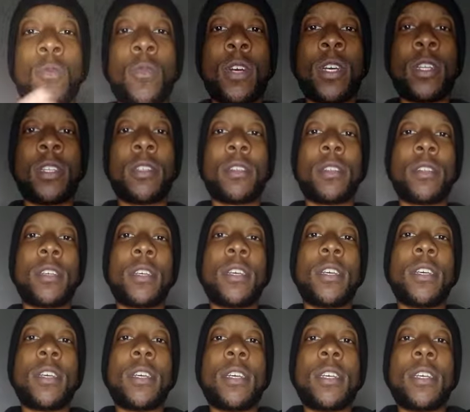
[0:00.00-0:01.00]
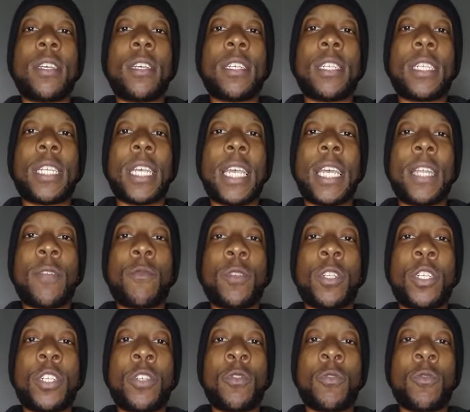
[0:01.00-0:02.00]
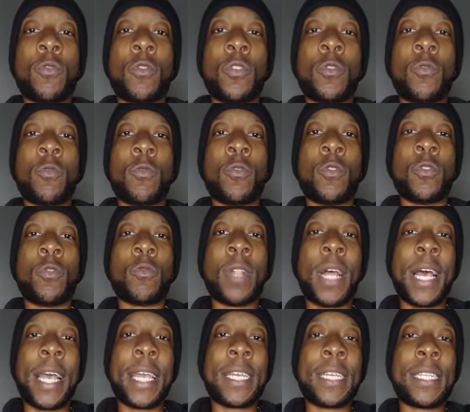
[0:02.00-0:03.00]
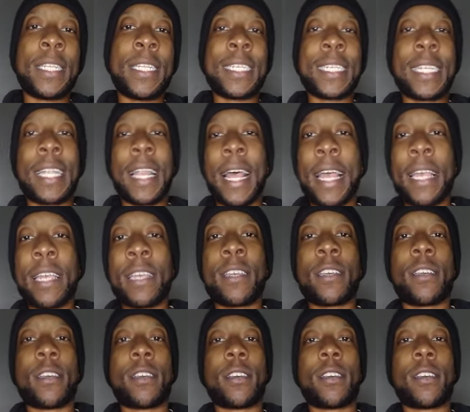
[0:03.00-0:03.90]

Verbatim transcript: you want, saying what you you you like, dislike,